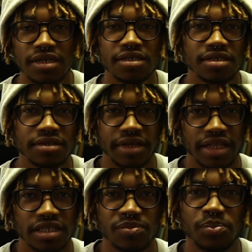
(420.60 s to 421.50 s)
So yeah,
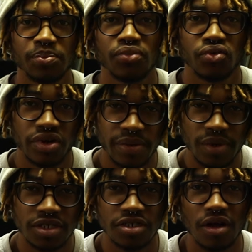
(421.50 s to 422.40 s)
that's pretty
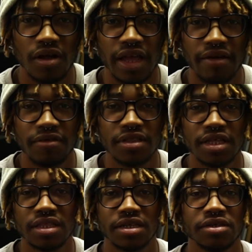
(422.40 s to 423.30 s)
much
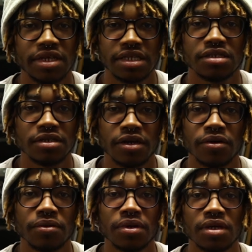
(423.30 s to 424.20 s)
everything that you need to
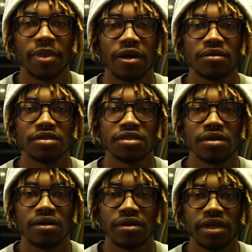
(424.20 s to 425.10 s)
know about
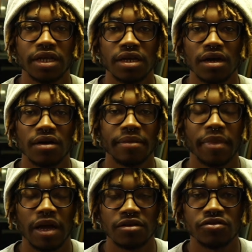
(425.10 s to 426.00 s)

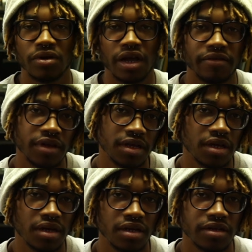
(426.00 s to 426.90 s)
driving
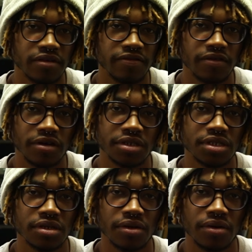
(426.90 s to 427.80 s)
your
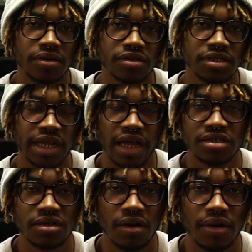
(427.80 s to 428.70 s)
first
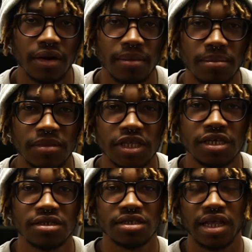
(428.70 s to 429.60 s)
stance car,
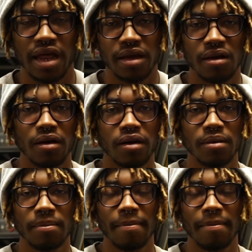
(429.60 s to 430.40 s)
static car.